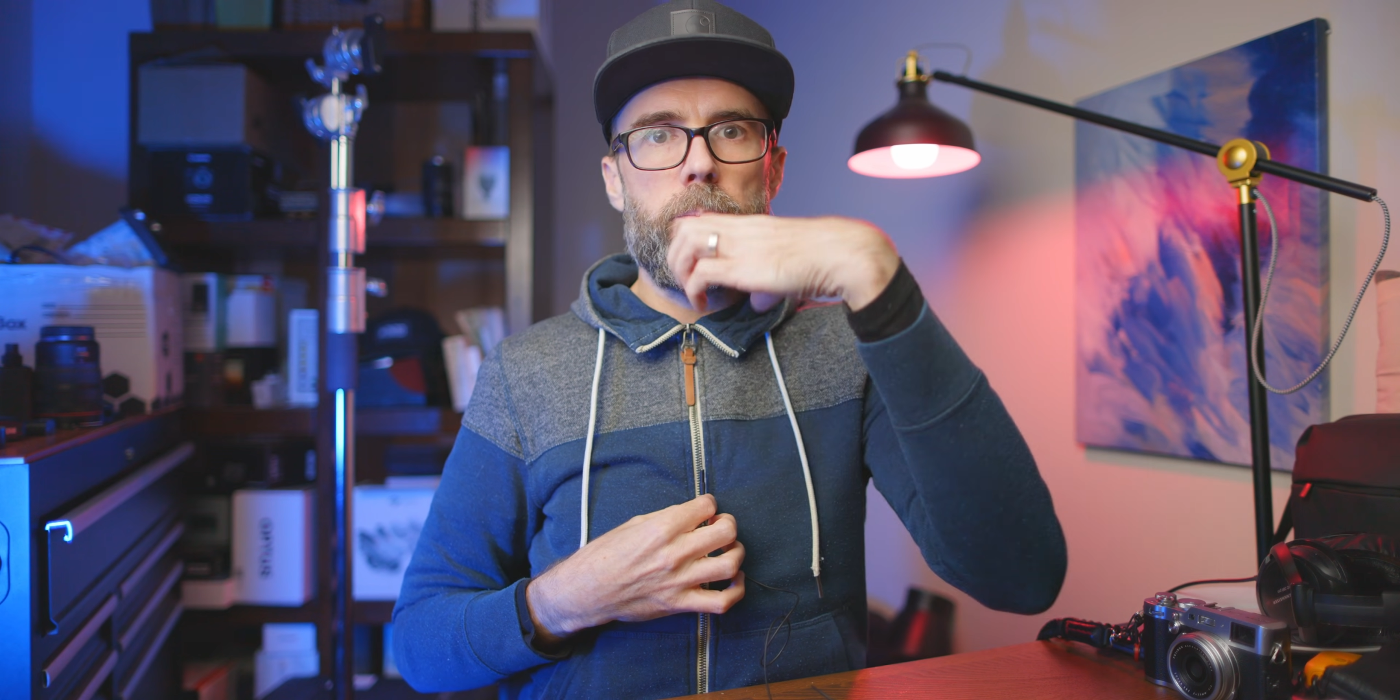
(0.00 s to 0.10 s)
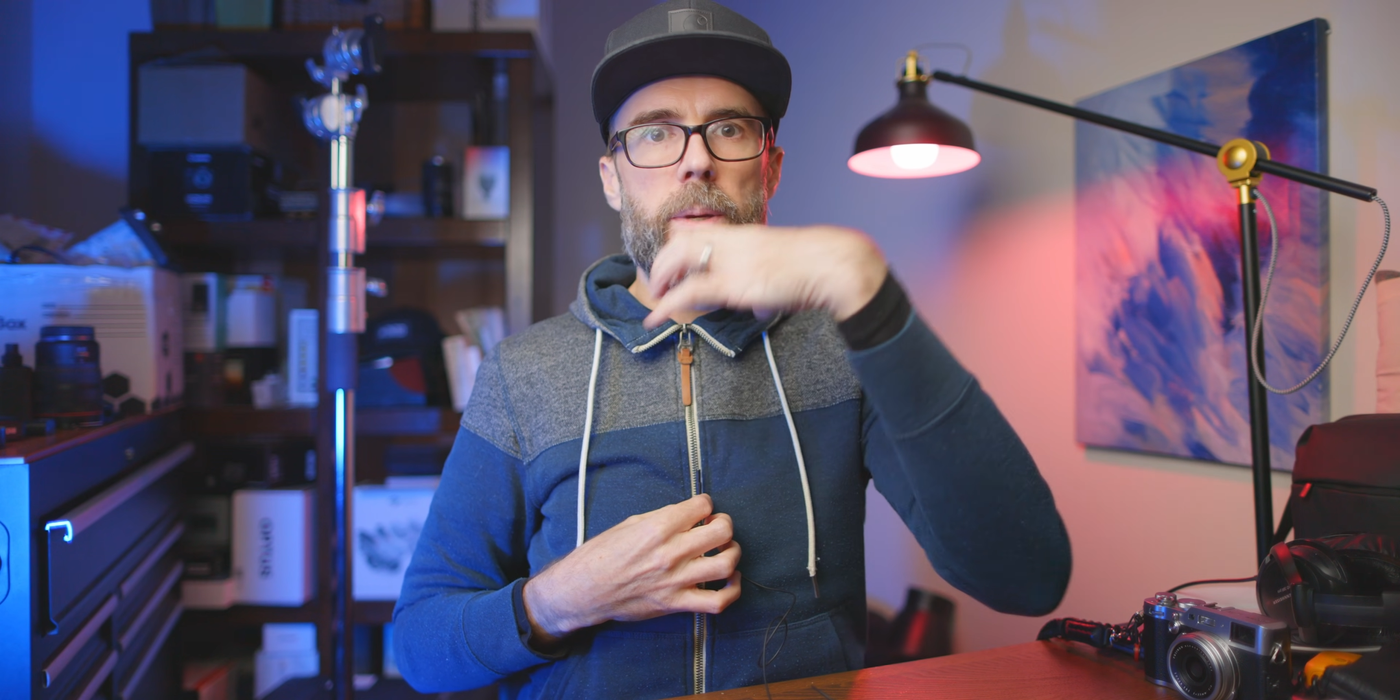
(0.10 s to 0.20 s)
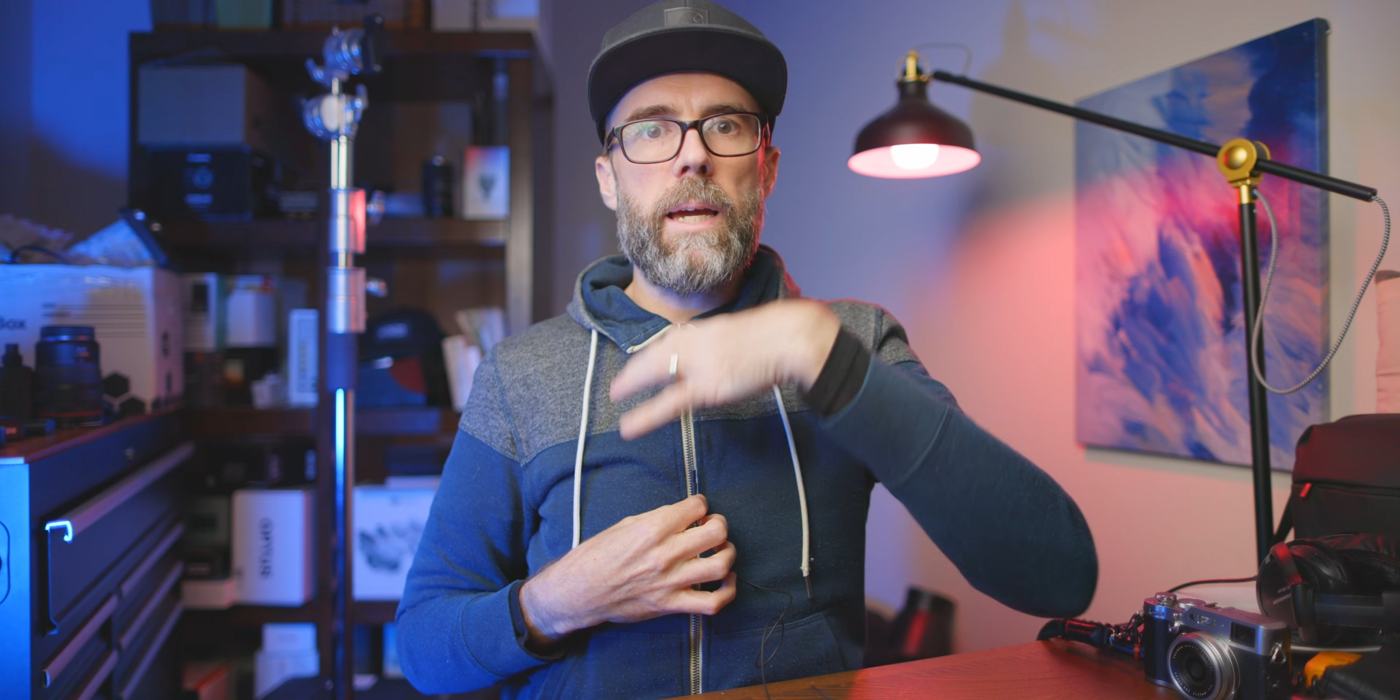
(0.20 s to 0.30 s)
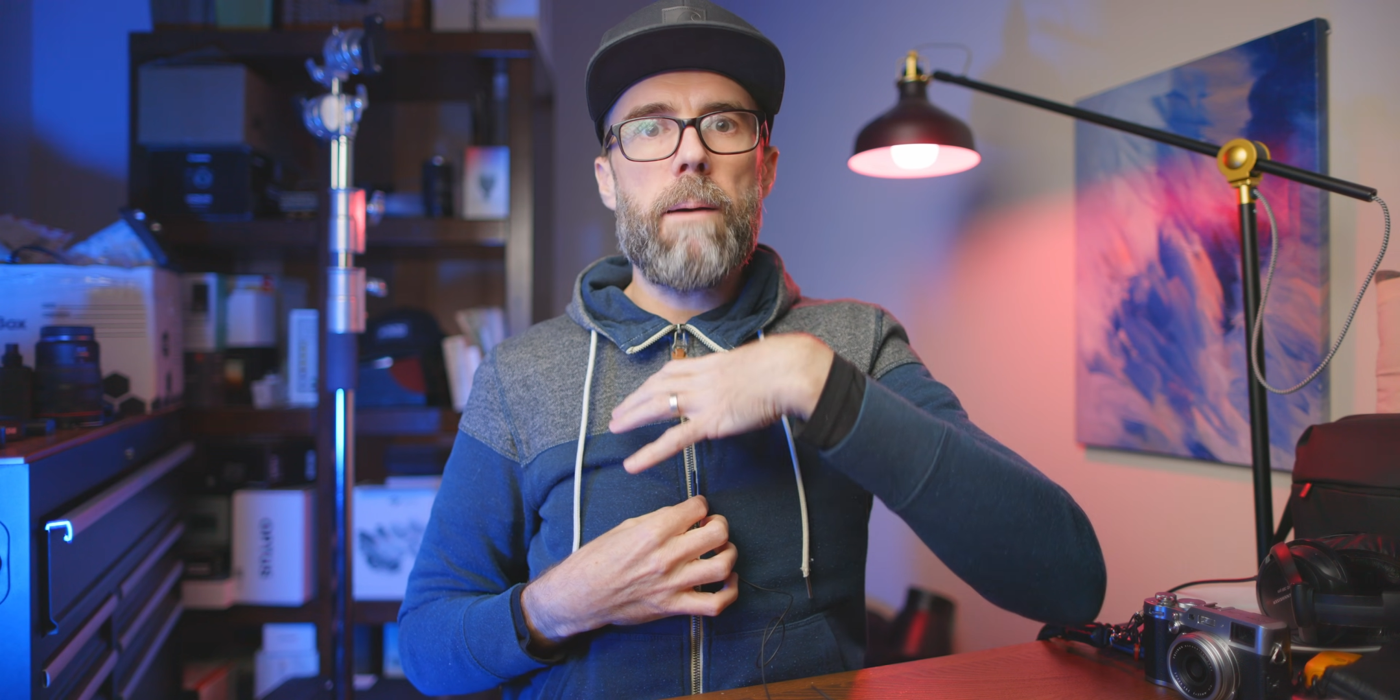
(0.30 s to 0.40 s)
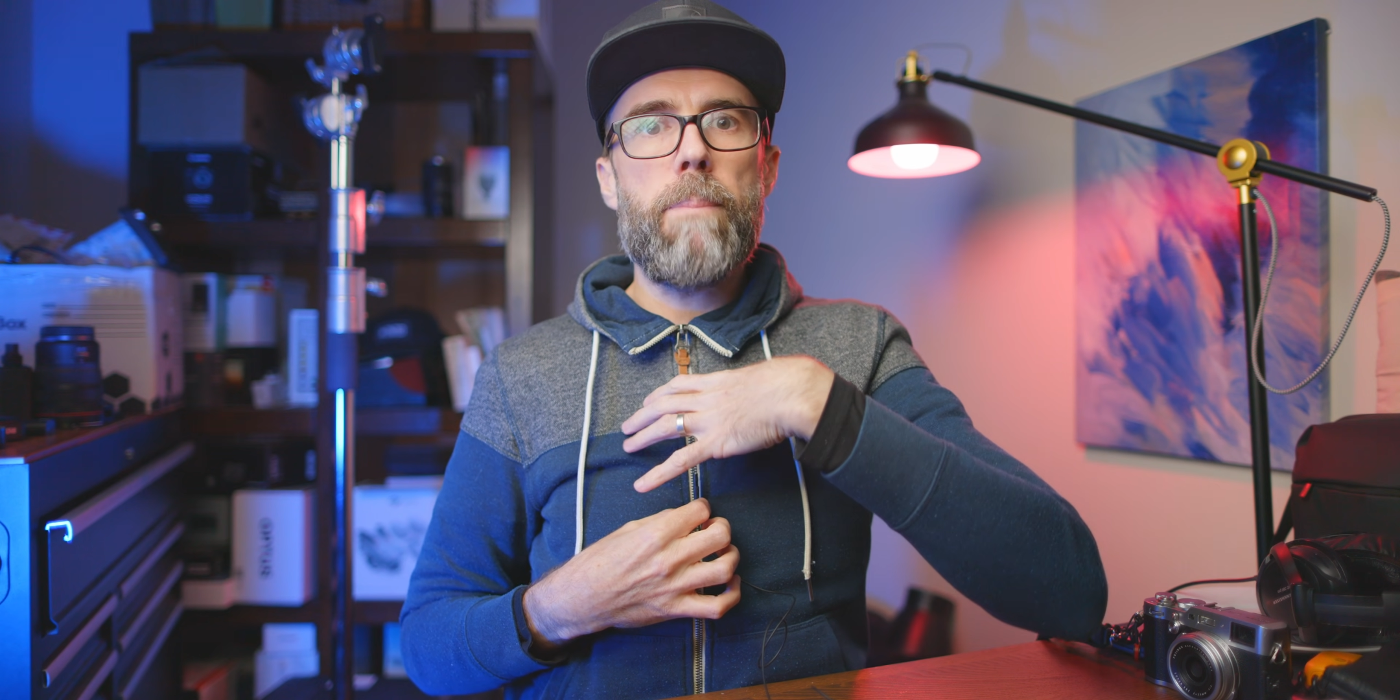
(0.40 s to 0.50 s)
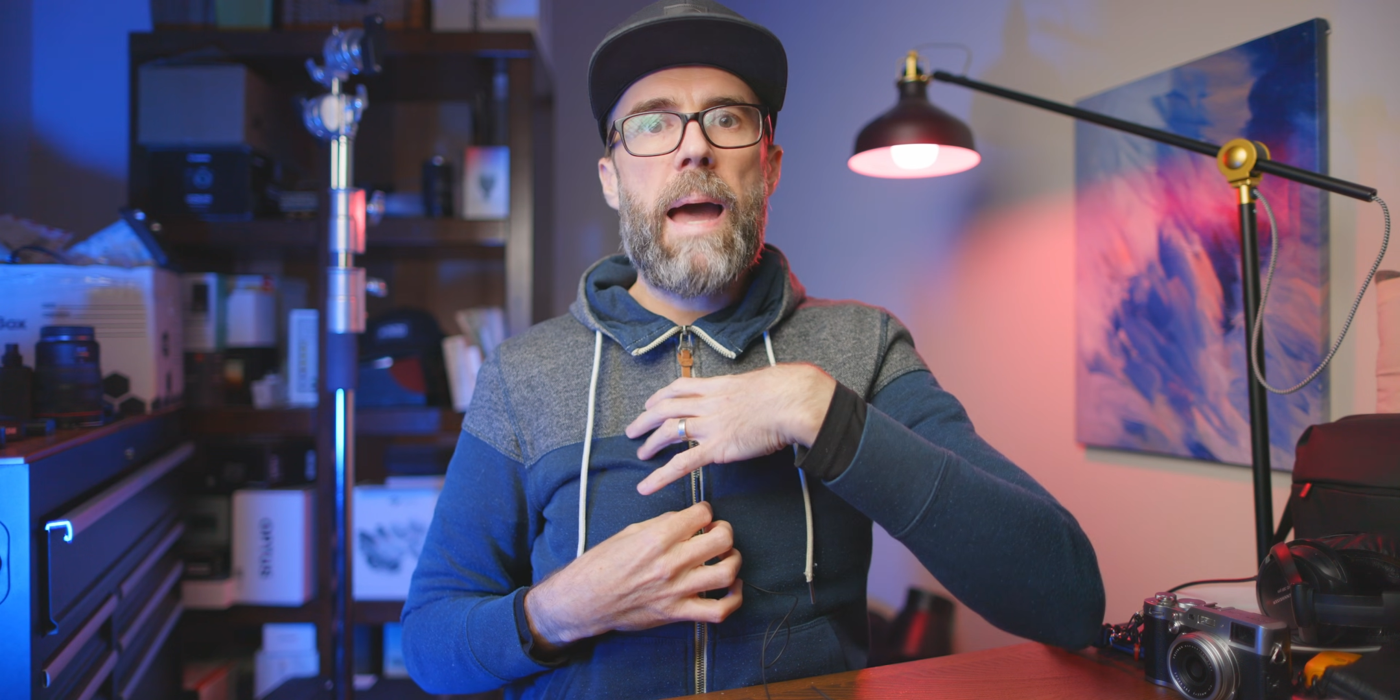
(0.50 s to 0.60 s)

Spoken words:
the pickup